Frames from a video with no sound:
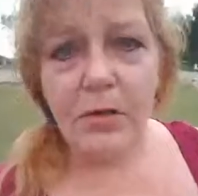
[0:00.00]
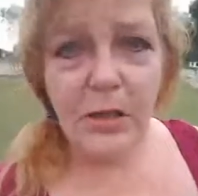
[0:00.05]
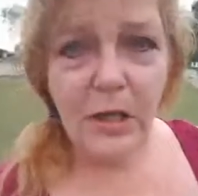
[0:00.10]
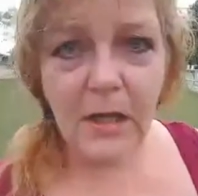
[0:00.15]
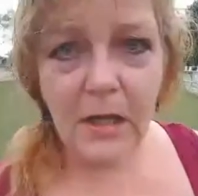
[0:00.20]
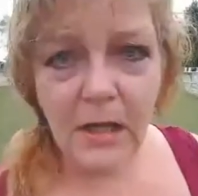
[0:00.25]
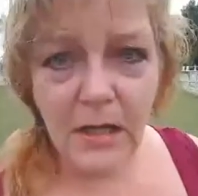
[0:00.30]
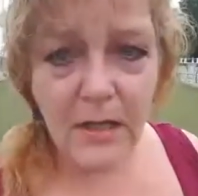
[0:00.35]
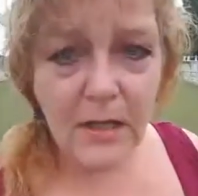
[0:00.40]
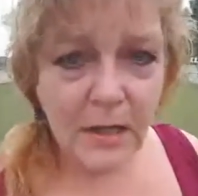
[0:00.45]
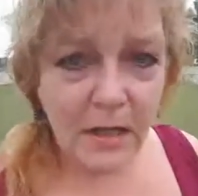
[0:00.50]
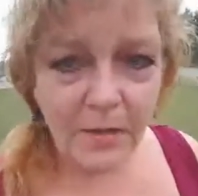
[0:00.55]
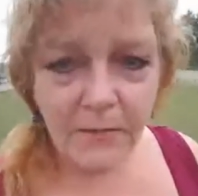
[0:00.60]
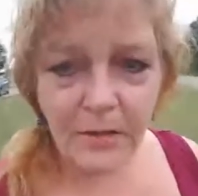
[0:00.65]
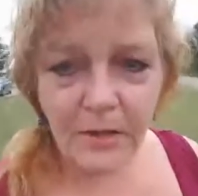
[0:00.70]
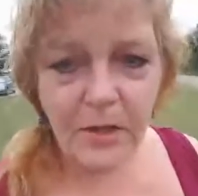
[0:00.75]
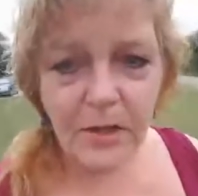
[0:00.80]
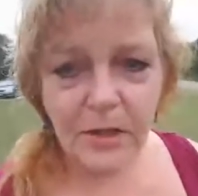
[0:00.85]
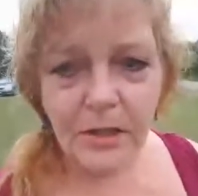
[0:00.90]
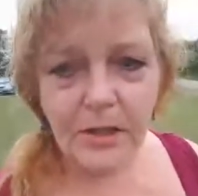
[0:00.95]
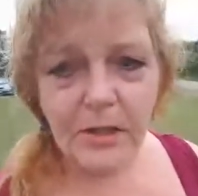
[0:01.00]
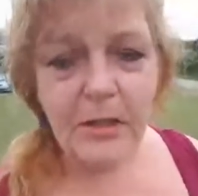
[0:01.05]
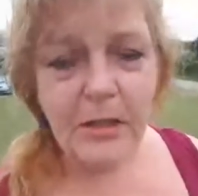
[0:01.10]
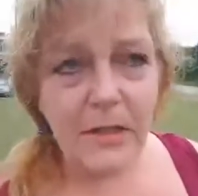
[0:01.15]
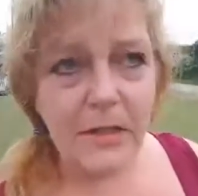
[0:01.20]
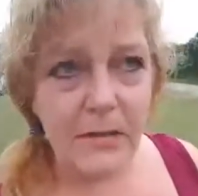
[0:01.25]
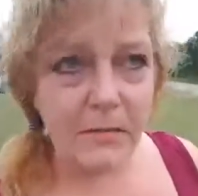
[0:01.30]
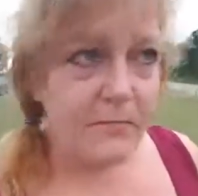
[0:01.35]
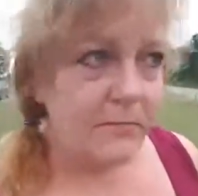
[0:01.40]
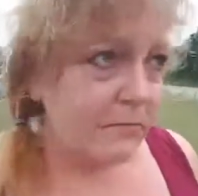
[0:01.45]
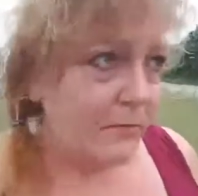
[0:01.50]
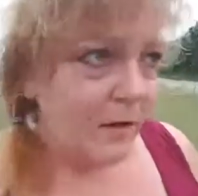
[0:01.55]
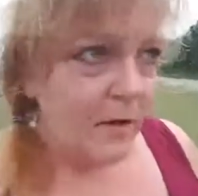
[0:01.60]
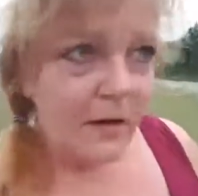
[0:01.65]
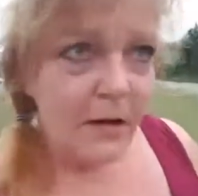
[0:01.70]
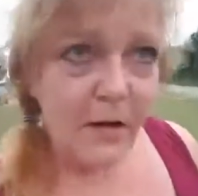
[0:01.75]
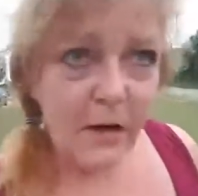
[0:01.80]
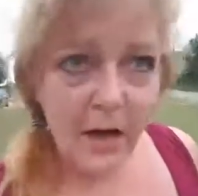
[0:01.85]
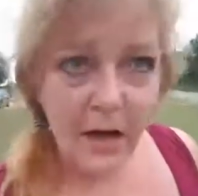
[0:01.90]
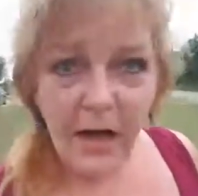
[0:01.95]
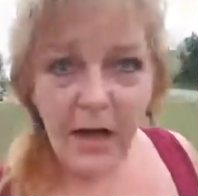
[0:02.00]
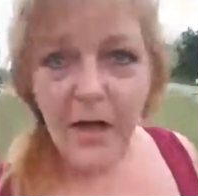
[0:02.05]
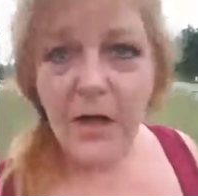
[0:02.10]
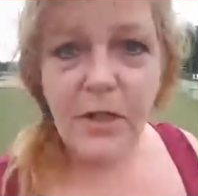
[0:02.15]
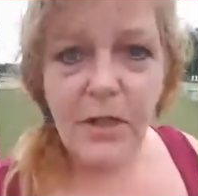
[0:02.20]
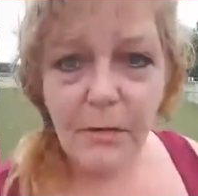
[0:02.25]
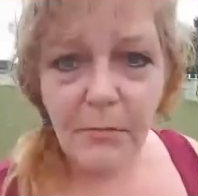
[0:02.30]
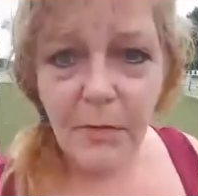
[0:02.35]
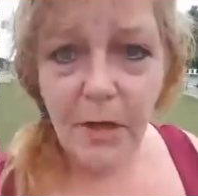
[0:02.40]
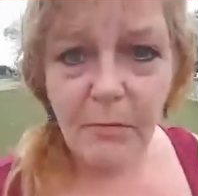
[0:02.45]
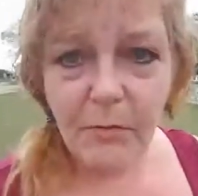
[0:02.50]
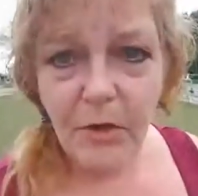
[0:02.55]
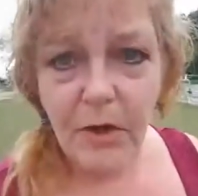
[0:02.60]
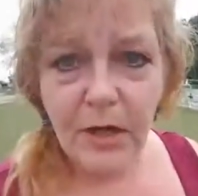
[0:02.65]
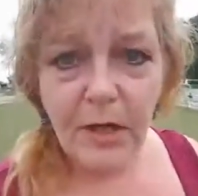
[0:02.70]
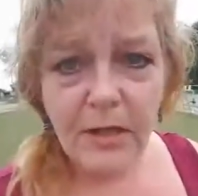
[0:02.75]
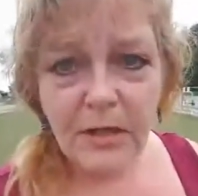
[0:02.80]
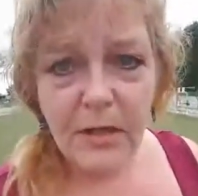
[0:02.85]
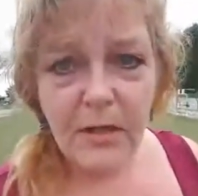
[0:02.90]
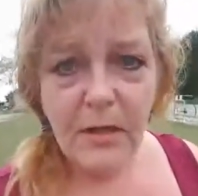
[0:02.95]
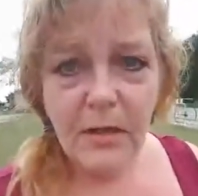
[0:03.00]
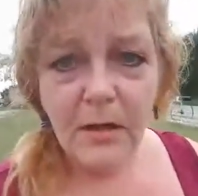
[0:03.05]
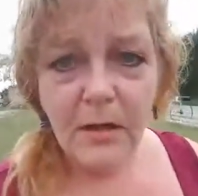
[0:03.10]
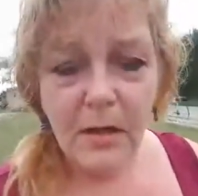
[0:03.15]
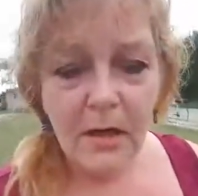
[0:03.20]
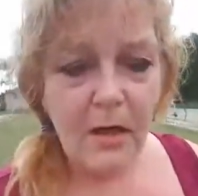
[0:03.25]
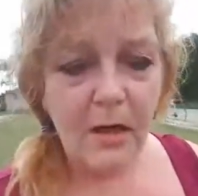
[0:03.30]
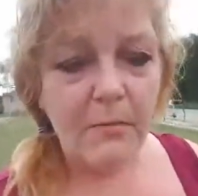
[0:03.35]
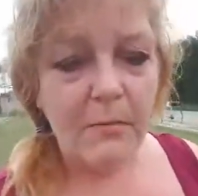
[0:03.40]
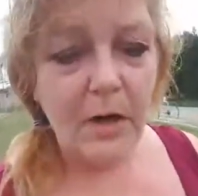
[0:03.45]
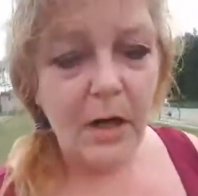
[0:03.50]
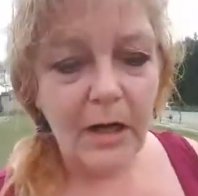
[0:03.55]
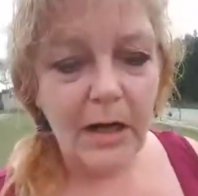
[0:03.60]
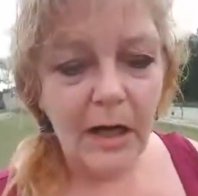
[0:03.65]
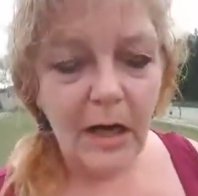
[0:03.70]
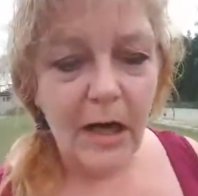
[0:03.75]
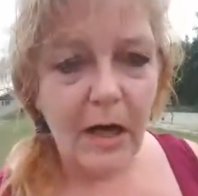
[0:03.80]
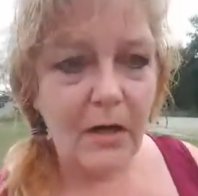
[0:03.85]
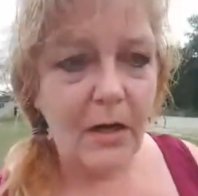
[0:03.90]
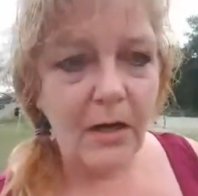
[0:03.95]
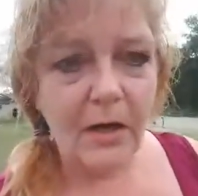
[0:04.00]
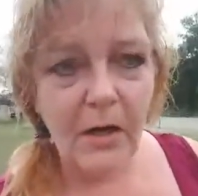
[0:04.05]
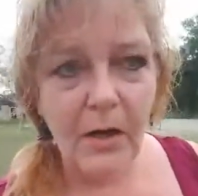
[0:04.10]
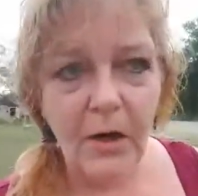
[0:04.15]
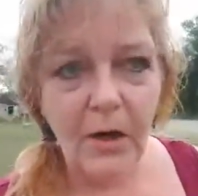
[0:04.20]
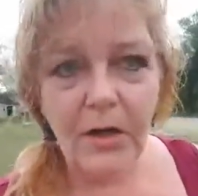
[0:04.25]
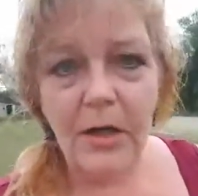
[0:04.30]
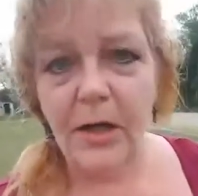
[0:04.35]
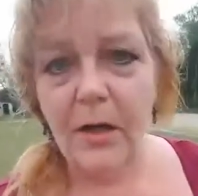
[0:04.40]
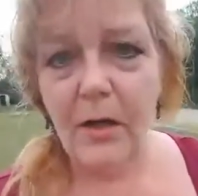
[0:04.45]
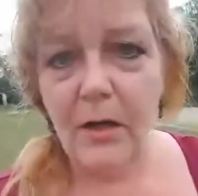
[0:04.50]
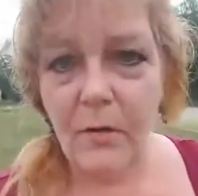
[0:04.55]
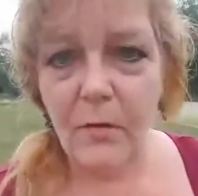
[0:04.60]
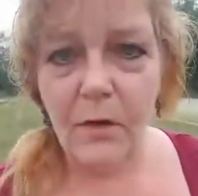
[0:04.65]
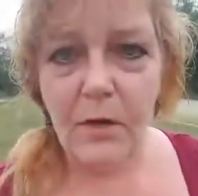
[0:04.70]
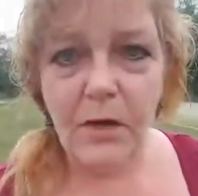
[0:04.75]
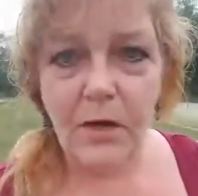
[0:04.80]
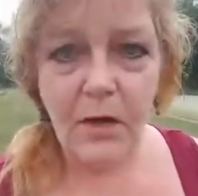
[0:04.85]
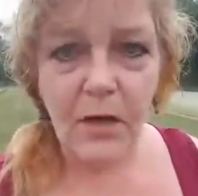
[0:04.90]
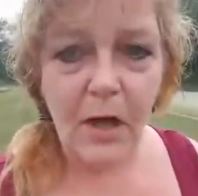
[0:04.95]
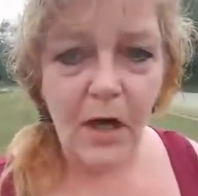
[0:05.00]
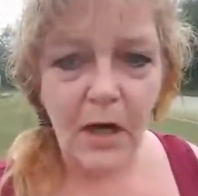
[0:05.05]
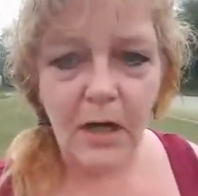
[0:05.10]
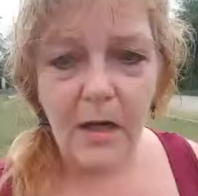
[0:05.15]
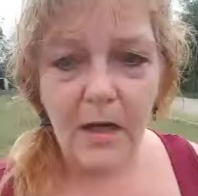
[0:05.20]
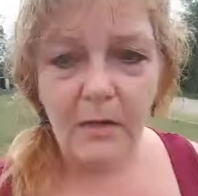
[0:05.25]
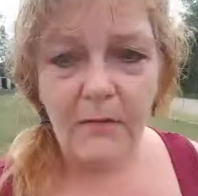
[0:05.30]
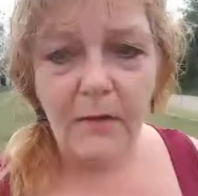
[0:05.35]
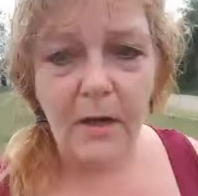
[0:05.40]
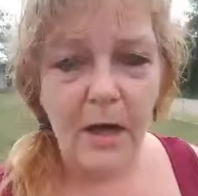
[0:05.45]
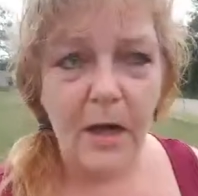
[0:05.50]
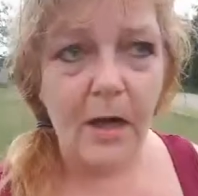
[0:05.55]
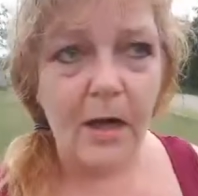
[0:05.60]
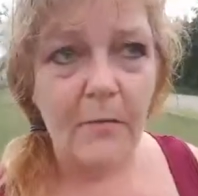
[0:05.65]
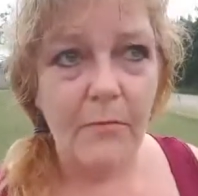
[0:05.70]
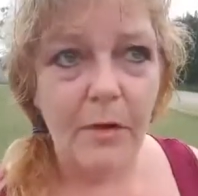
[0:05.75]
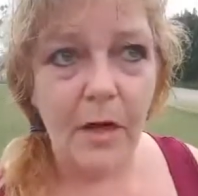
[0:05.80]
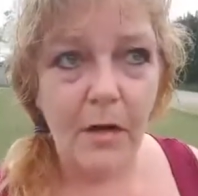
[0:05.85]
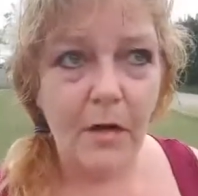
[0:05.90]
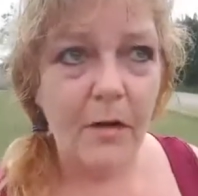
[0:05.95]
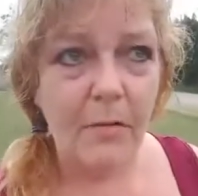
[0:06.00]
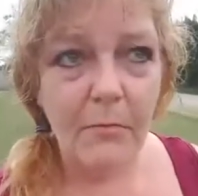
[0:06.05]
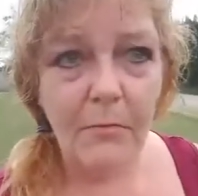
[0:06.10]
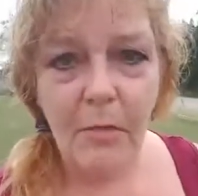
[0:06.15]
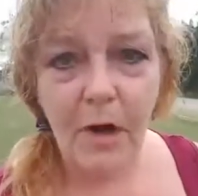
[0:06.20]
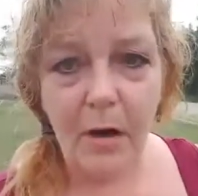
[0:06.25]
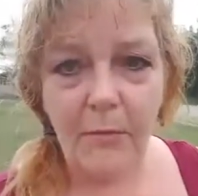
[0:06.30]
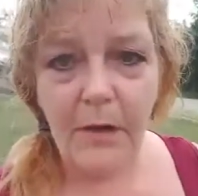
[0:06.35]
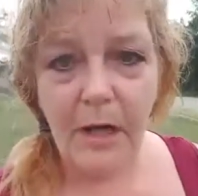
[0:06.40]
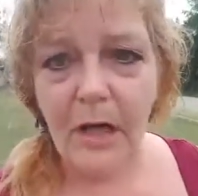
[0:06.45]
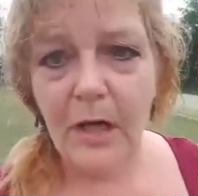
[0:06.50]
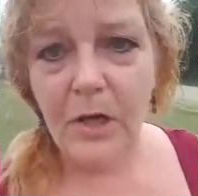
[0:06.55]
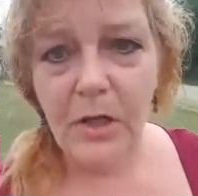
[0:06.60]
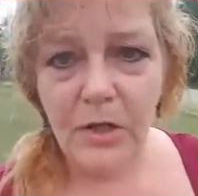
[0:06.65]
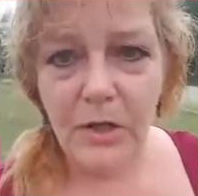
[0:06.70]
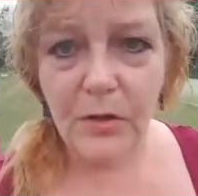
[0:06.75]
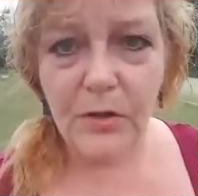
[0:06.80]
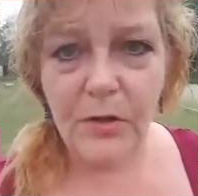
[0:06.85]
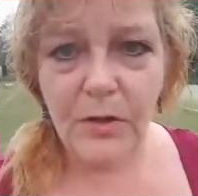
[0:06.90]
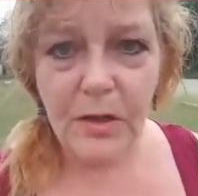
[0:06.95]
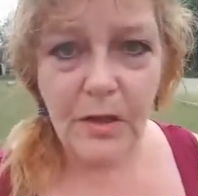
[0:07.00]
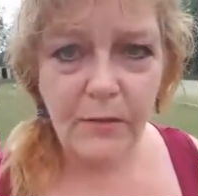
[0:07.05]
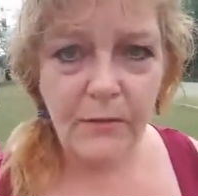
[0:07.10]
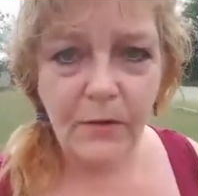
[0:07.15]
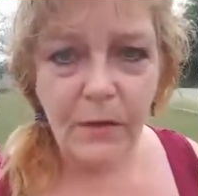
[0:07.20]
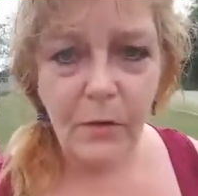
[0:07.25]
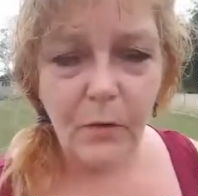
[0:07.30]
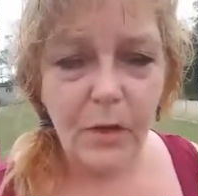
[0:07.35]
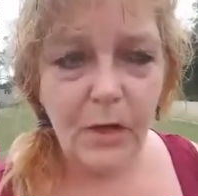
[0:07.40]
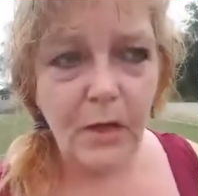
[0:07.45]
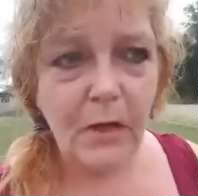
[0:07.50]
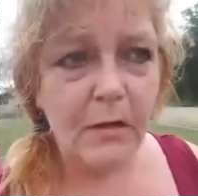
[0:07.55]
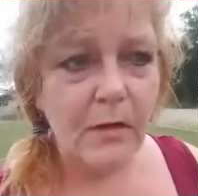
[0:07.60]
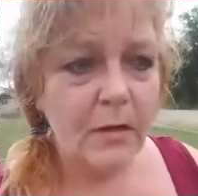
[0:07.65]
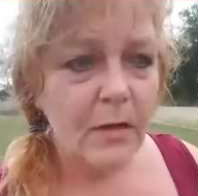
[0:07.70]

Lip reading: of this stuff is just ancient memories. Again, you're dealing with a lot of mommy issues, if you will.